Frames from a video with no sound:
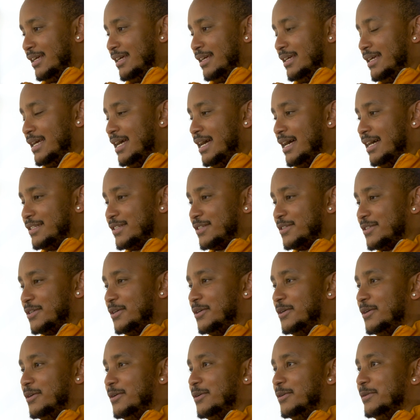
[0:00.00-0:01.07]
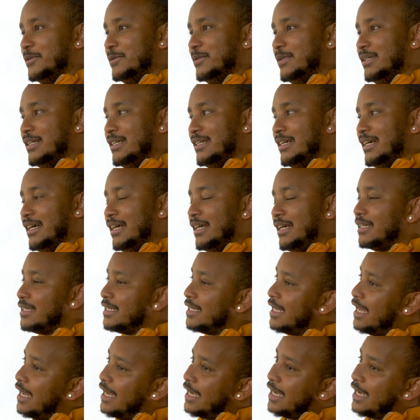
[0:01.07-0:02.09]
Yeah, so I